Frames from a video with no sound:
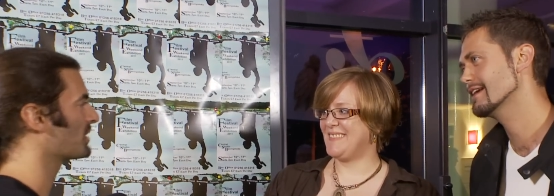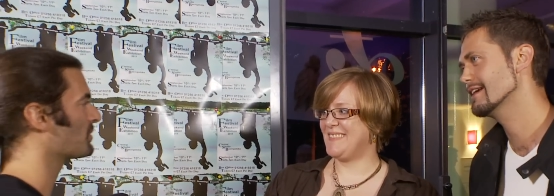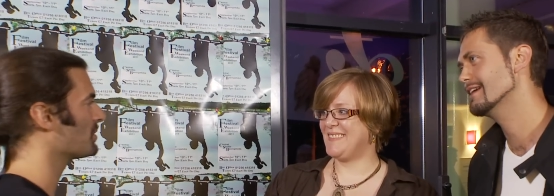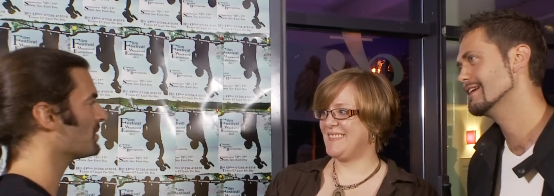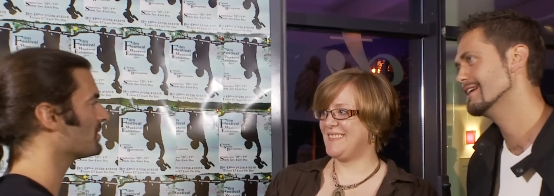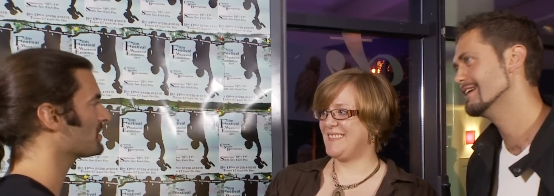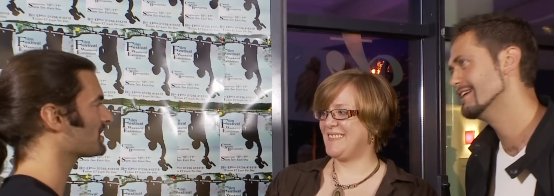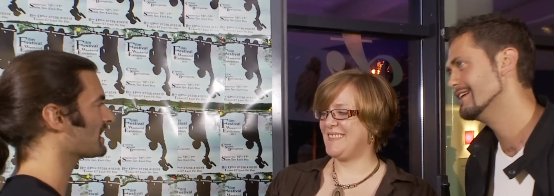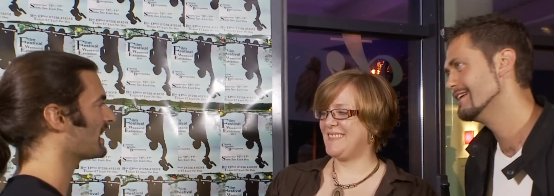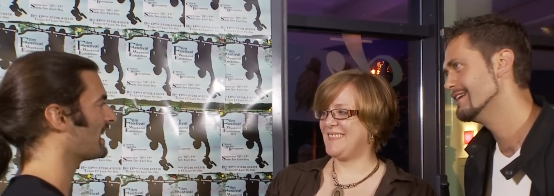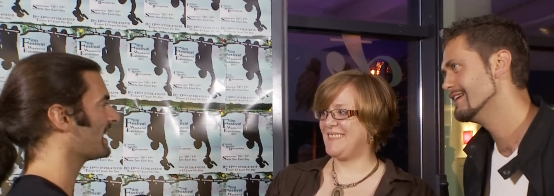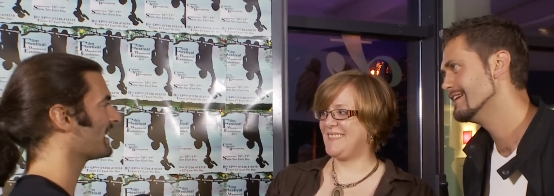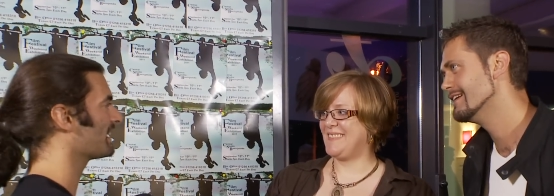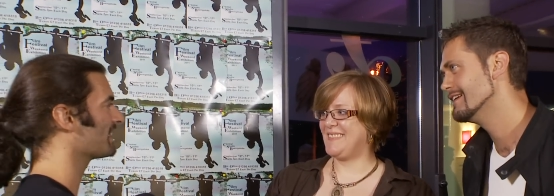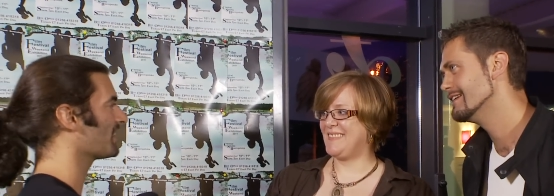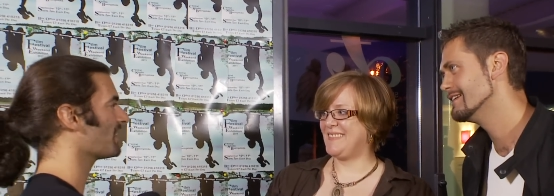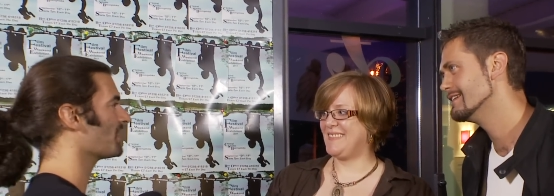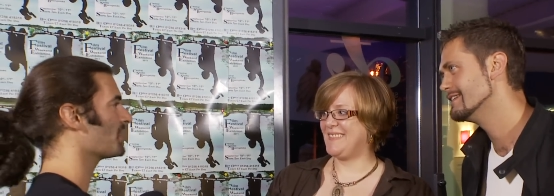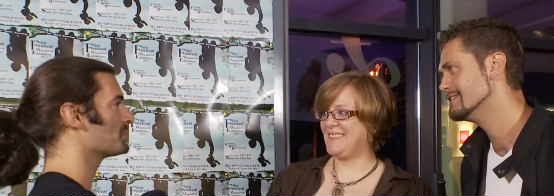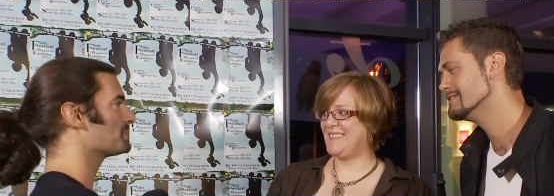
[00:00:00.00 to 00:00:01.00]
Speaker 1: award. And
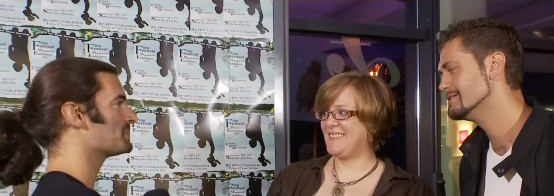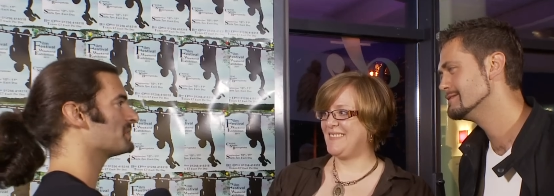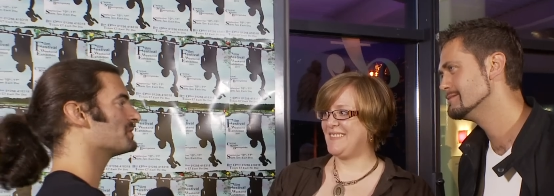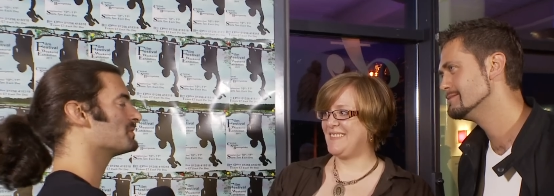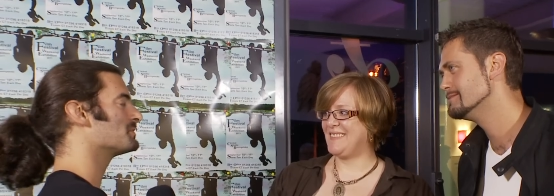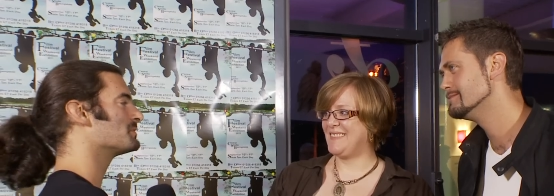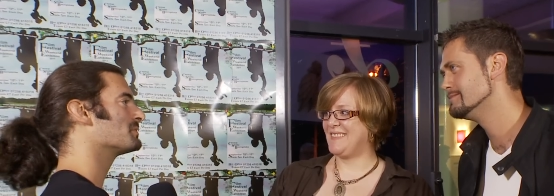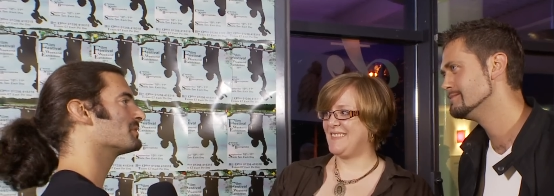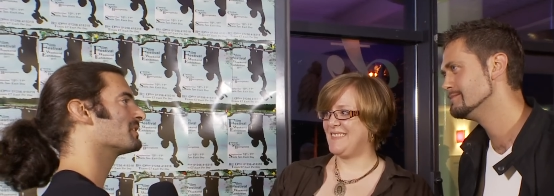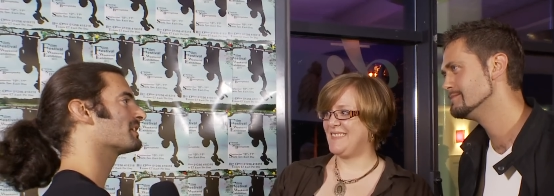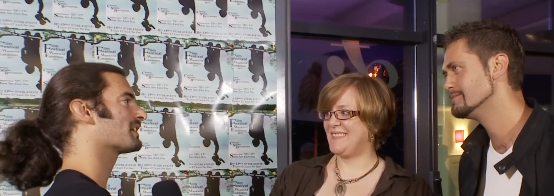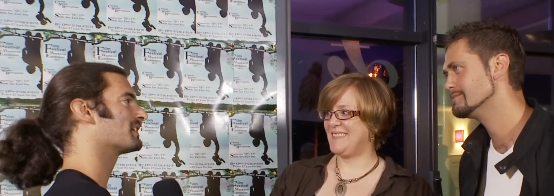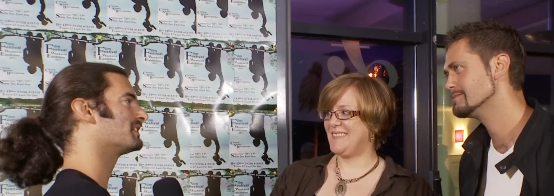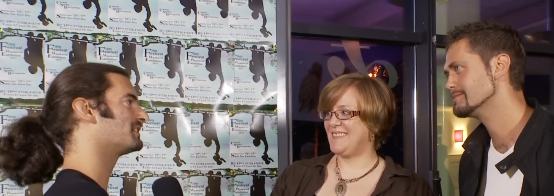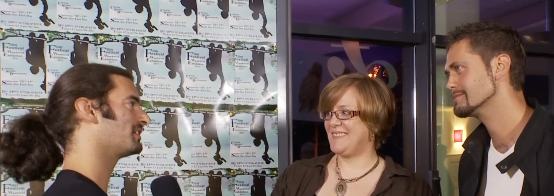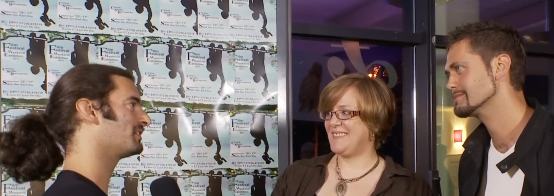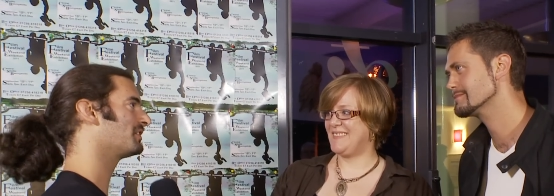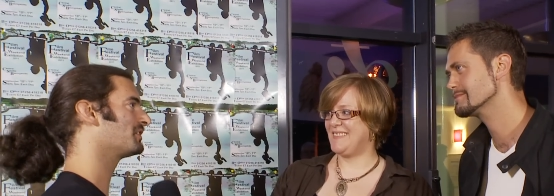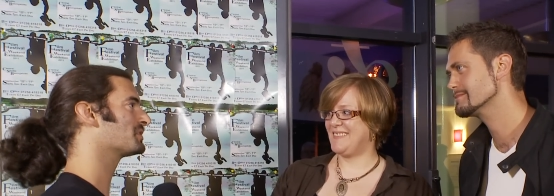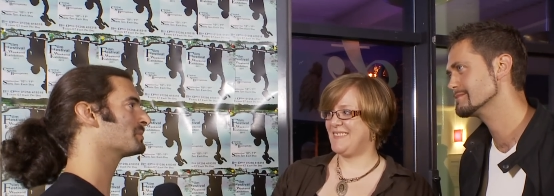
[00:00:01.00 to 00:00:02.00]
I hope you
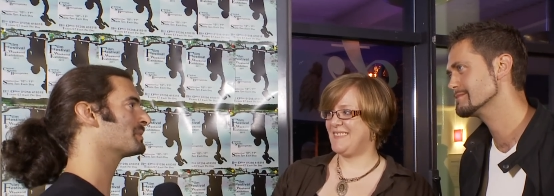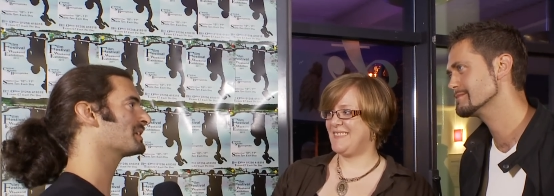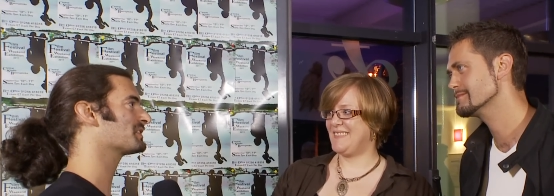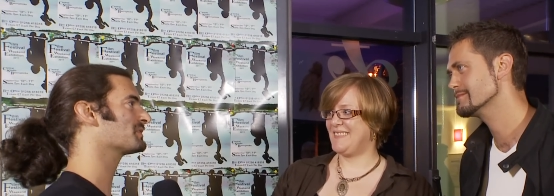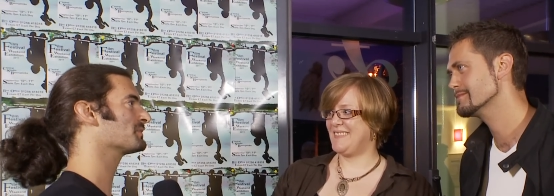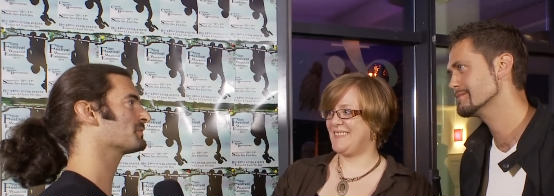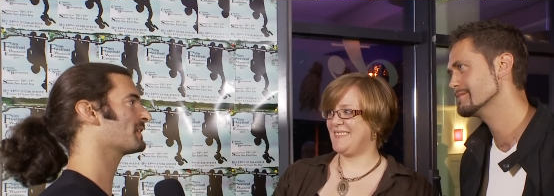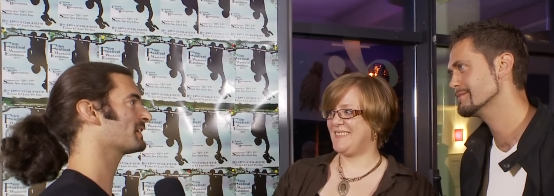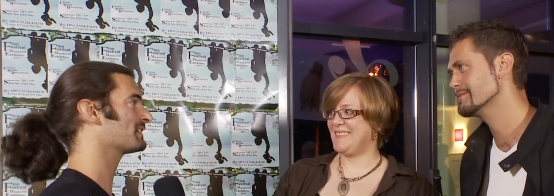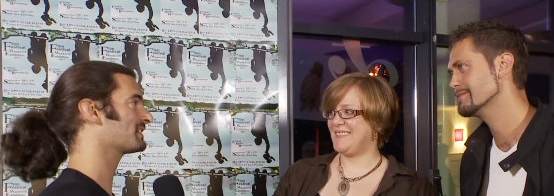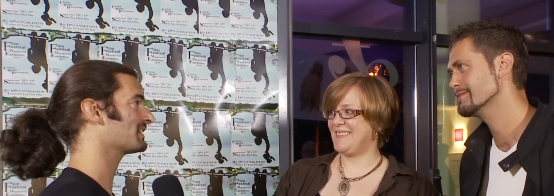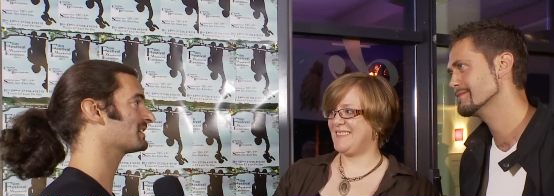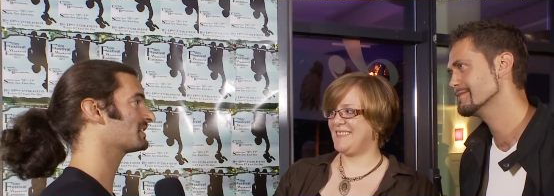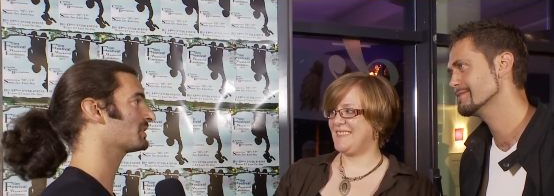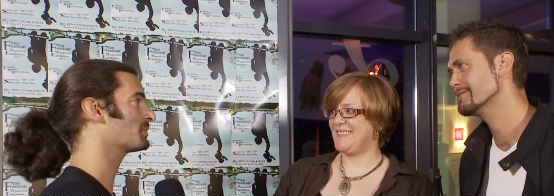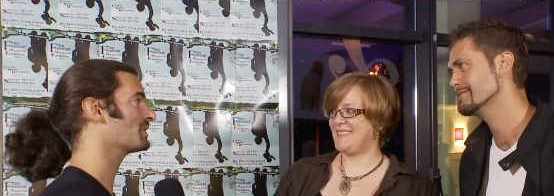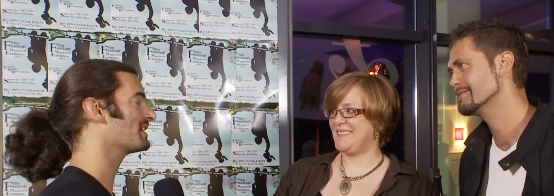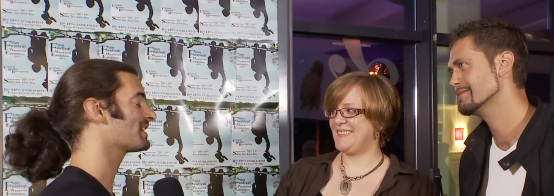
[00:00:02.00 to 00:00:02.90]
continue to make some fantastic